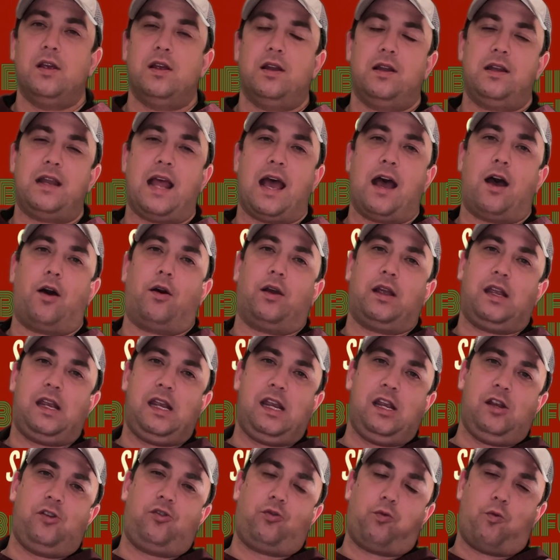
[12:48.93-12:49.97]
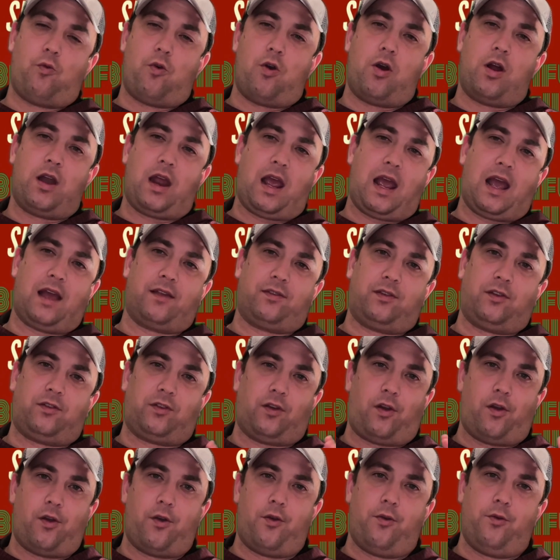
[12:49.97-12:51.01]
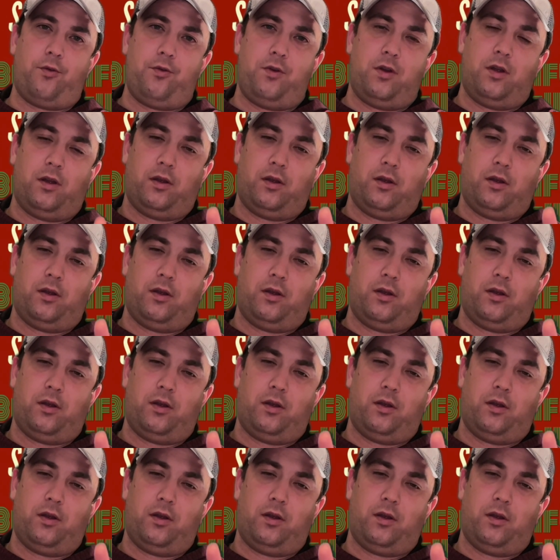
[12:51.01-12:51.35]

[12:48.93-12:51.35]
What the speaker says: Now, each one has its own